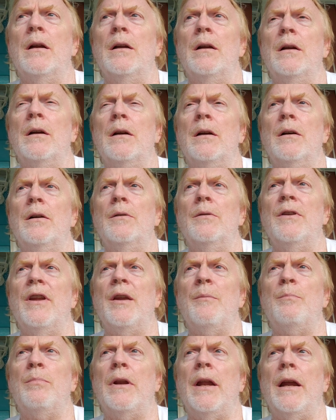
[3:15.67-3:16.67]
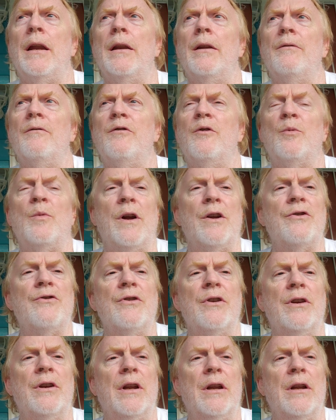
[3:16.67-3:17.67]
uh, they planned it for
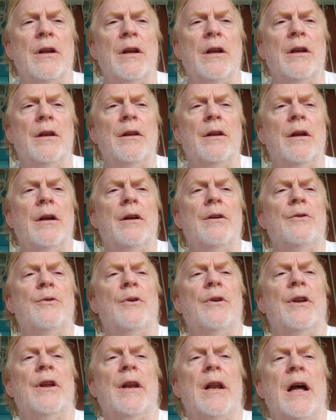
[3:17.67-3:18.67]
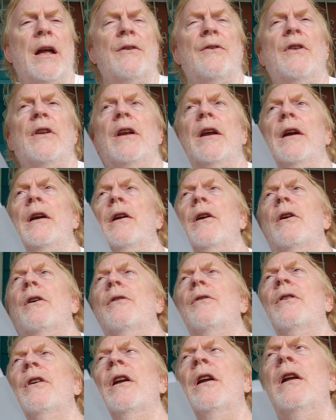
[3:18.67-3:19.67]
Russia in, in uh, during the Nazi era,
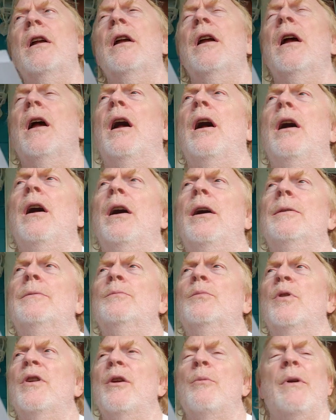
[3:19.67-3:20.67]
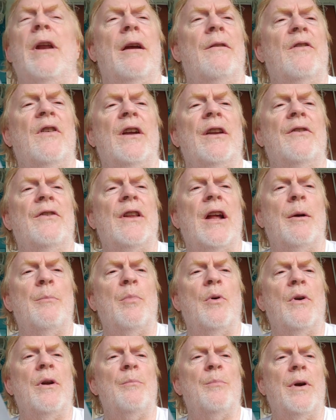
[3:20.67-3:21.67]
uh, where they would have
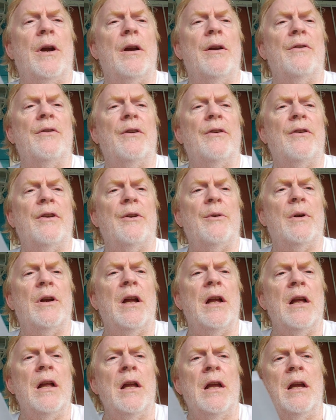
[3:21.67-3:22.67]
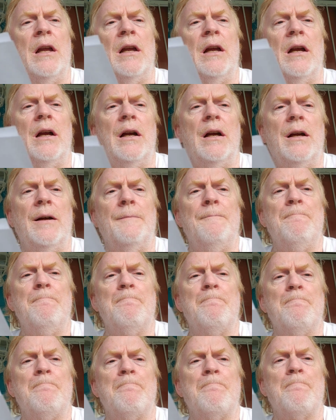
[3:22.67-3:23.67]
Gestapo empires, etc. Um,
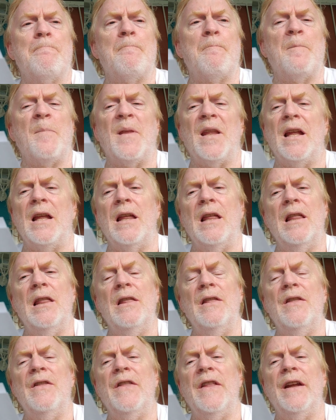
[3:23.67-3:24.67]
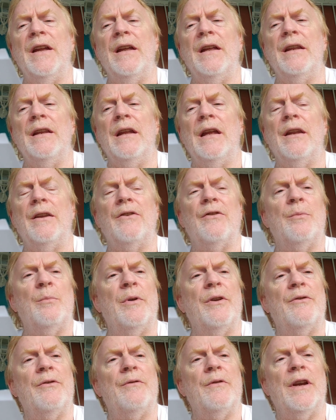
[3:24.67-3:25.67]
then and some
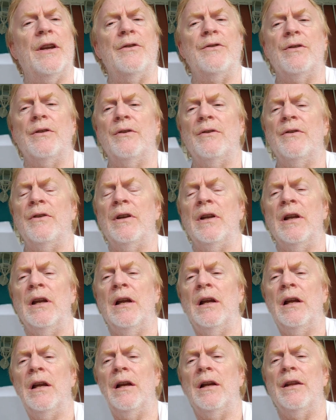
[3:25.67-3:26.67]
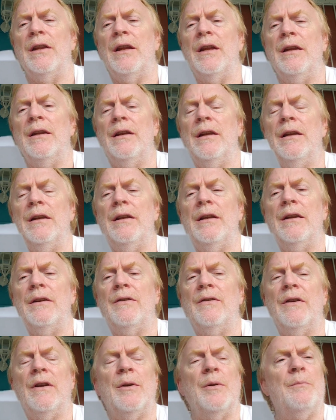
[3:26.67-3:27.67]
reservations. Uh, they did
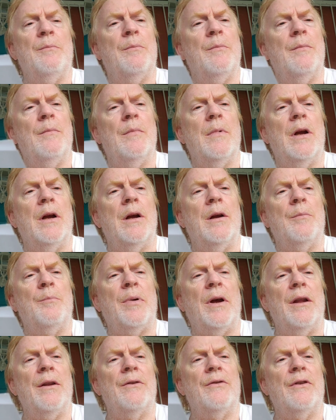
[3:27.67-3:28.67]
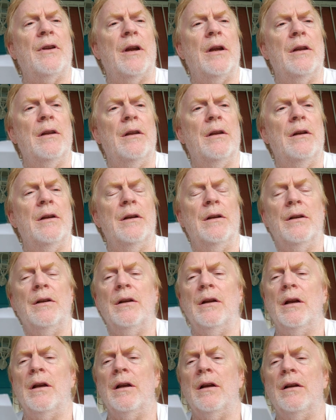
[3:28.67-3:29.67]
this in uh, Palestine
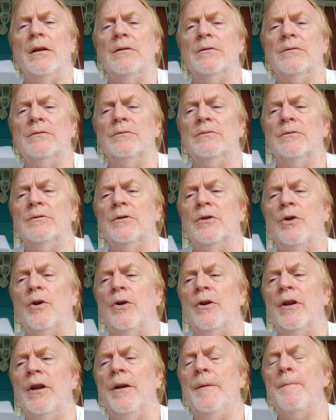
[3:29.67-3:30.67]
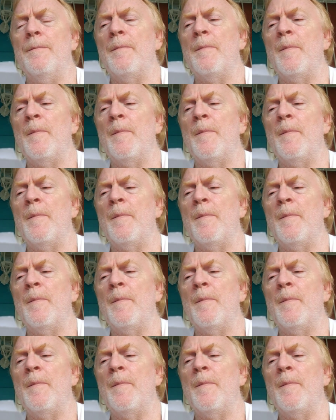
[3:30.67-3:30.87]
uh, currently.